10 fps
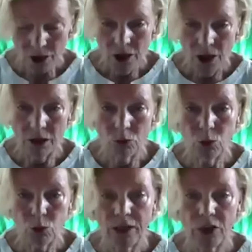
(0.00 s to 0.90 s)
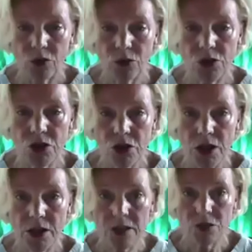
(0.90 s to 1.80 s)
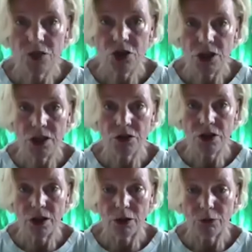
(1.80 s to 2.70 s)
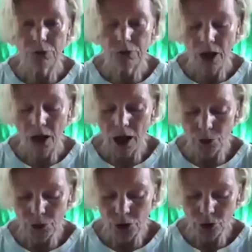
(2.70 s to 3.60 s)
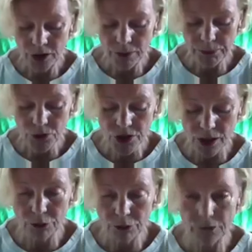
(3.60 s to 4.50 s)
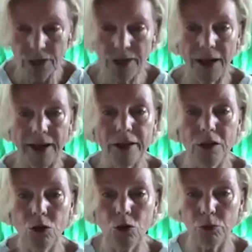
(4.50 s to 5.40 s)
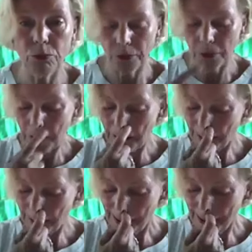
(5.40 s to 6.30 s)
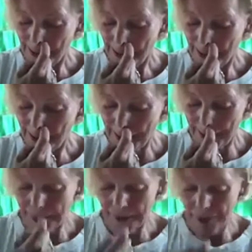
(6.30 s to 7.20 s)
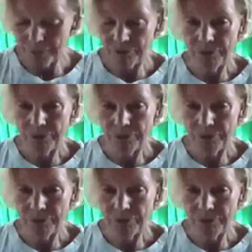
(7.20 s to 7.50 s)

And when you start to see yourself, how you keep yourself in that loop, and